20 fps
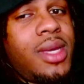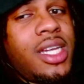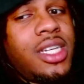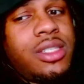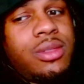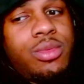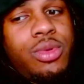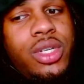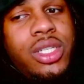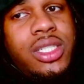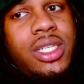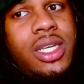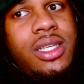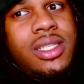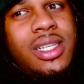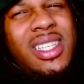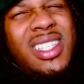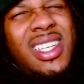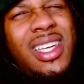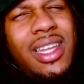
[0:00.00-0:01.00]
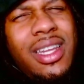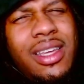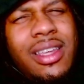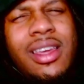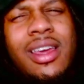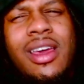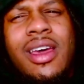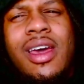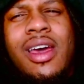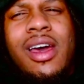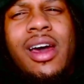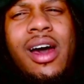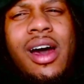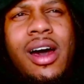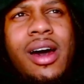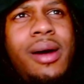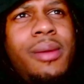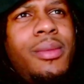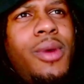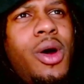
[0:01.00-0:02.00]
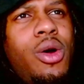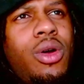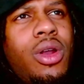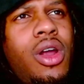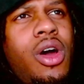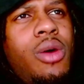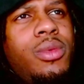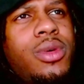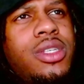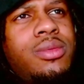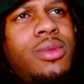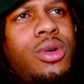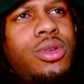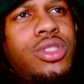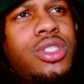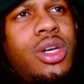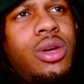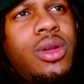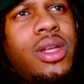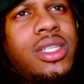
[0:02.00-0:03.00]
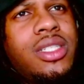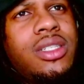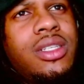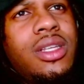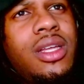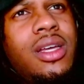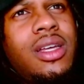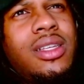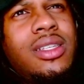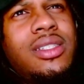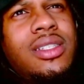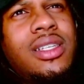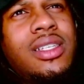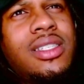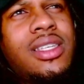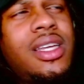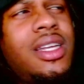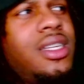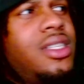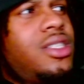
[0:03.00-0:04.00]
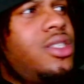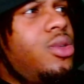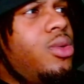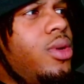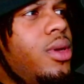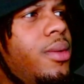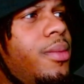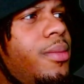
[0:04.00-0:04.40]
It's your boy Chase. Let's get it. Um, Oklahoma Smoke Show. Let's let's get into it.